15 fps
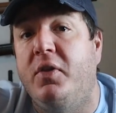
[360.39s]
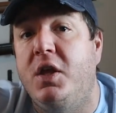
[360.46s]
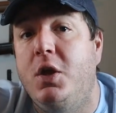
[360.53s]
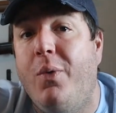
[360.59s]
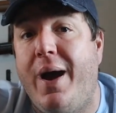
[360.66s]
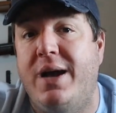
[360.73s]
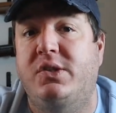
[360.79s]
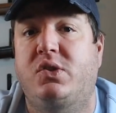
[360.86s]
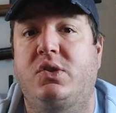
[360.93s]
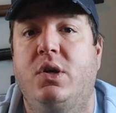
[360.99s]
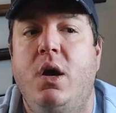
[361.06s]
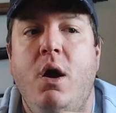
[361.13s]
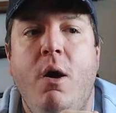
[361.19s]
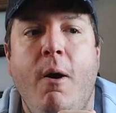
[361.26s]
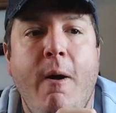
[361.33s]
in the
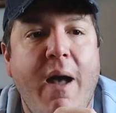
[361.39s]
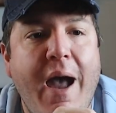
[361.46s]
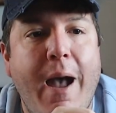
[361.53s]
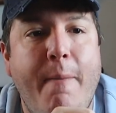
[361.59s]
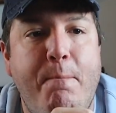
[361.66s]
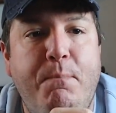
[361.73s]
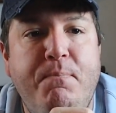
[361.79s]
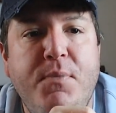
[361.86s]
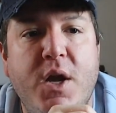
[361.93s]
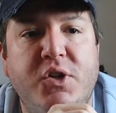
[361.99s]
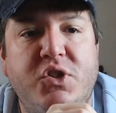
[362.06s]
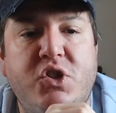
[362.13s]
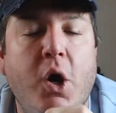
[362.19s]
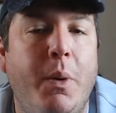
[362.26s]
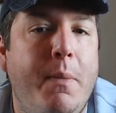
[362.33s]
U.S. And
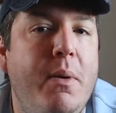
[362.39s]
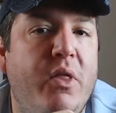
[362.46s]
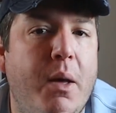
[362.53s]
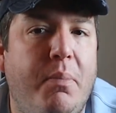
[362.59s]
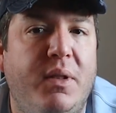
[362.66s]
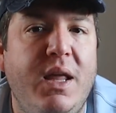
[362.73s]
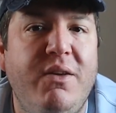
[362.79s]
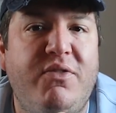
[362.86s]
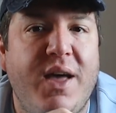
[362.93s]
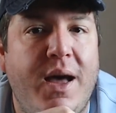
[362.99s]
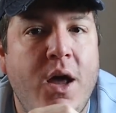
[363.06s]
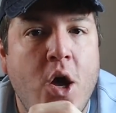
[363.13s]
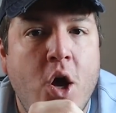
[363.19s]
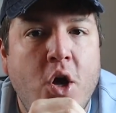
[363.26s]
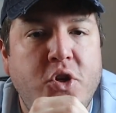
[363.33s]
there's so many people that believe
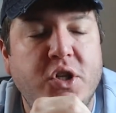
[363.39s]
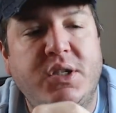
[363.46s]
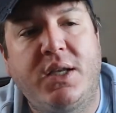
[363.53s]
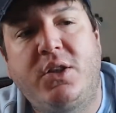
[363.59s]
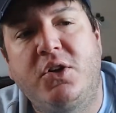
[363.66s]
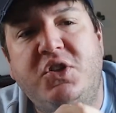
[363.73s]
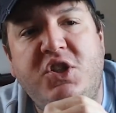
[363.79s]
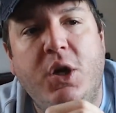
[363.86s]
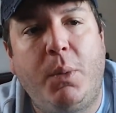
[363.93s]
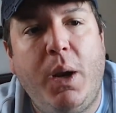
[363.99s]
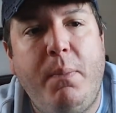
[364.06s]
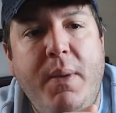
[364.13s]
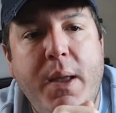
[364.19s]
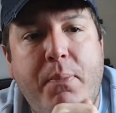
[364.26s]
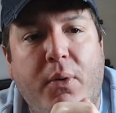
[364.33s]
that, just like there's so
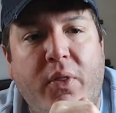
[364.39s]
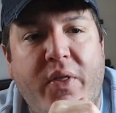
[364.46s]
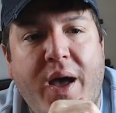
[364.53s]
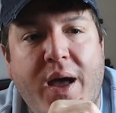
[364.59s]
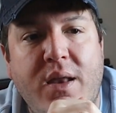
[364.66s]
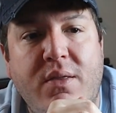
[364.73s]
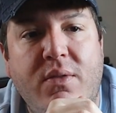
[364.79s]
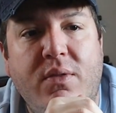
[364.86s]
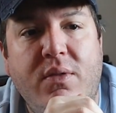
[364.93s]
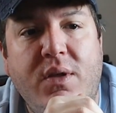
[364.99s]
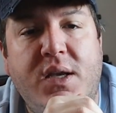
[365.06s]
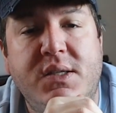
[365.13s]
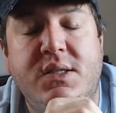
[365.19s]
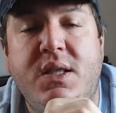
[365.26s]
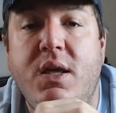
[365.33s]
many people that
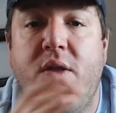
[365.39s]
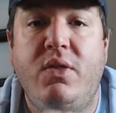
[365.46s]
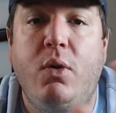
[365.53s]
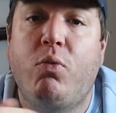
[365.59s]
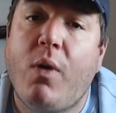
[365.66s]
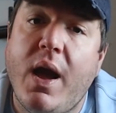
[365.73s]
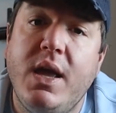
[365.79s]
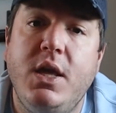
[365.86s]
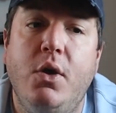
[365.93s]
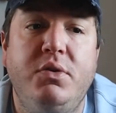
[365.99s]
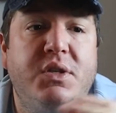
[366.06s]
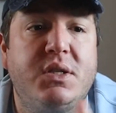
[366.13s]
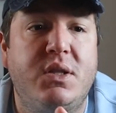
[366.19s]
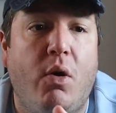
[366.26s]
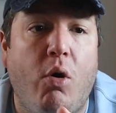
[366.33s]
because the the right
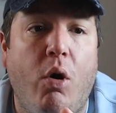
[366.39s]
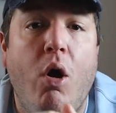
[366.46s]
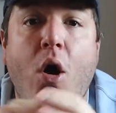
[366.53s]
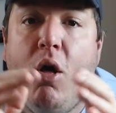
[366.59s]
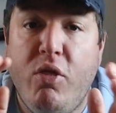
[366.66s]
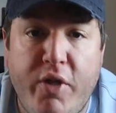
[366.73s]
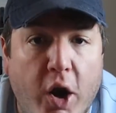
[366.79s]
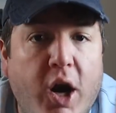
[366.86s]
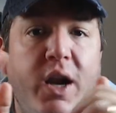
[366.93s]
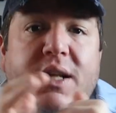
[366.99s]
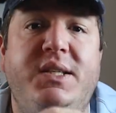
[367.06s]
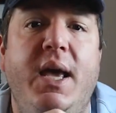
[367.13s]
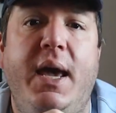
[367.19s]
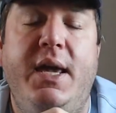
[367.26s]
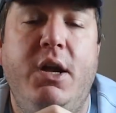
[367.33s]
uses the whole they're going
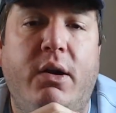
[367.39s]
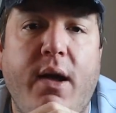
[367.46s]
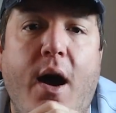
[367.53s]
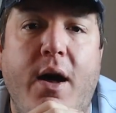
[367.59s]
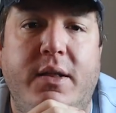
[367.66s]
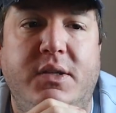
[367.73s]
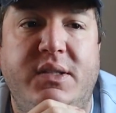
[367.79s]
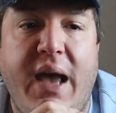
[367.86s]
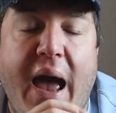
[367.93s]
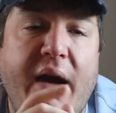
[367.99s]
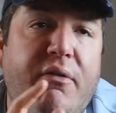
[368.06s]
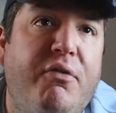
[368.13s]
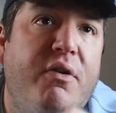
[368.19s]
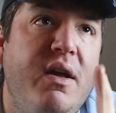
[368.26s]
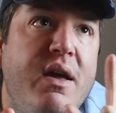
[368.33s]
to take your guns
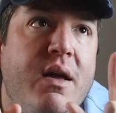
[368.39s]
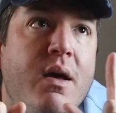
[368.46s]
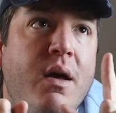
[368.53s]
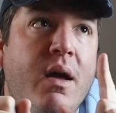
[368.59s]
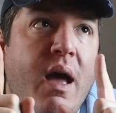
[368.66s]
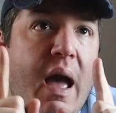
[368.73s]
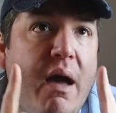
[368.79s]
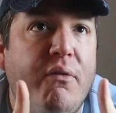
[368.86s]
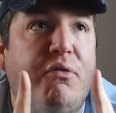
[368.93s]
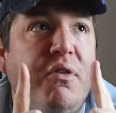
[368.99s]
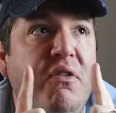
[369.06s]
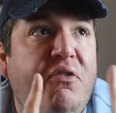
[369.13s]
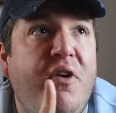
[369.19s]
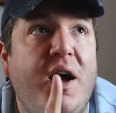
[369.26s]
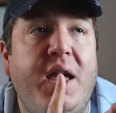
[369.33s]
every
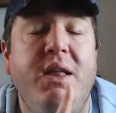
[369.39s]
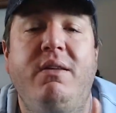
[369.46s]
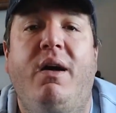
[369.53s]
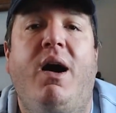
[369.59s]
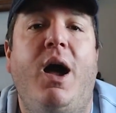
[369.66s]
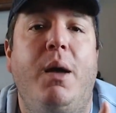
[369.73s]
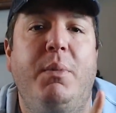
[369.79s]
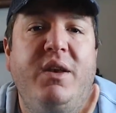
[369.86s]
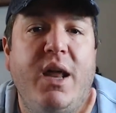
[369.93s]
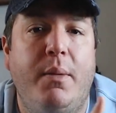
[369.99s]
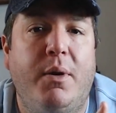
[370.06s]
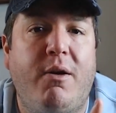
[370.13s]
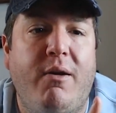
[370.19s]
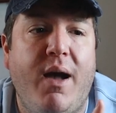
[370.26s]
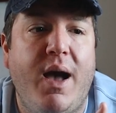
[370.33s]
every fucking time a
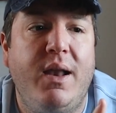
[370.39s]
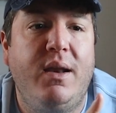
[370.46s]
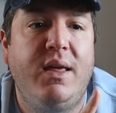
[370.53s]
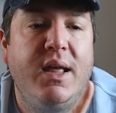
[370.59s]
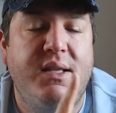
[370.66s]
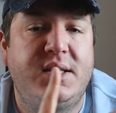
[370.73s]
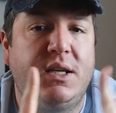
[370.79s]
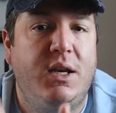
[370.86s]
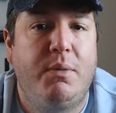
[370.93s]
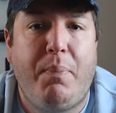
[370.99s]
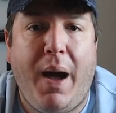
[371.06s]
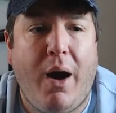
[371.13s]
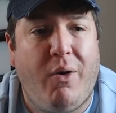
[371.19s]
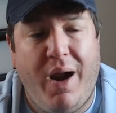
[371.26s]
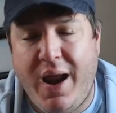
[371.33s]
Democrat gets into
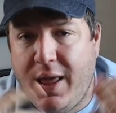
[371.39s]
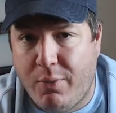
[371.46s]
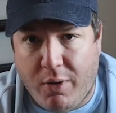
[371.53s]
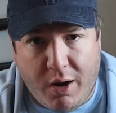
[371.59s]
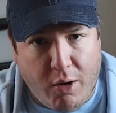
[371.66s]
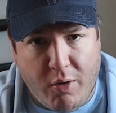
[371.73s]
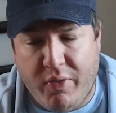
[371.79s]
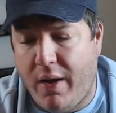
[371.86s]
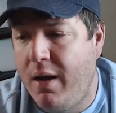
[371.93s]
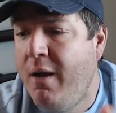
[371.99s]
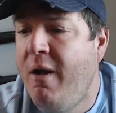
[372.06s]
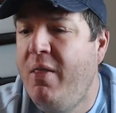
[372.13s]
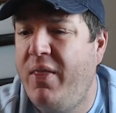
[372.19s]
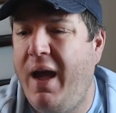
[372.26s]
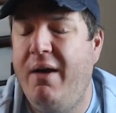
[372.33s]
power anywhere or the
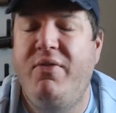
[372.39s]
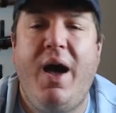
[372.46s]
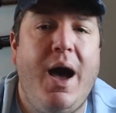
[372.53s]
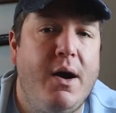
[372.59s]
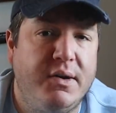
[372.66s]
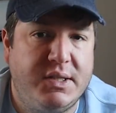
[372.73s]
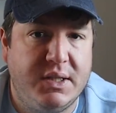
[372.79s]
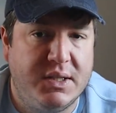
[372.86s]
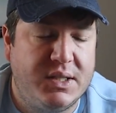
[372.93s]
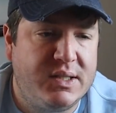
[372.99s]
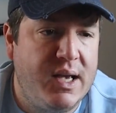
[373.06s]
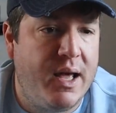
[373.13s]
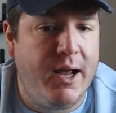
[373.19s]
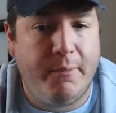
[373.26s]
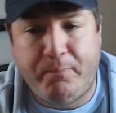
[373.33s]
they have the House and the
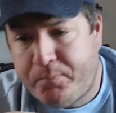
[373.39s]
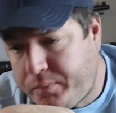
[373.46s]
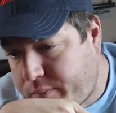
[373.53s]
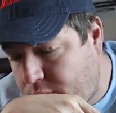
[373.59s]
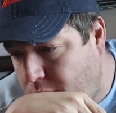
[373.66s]
Senate.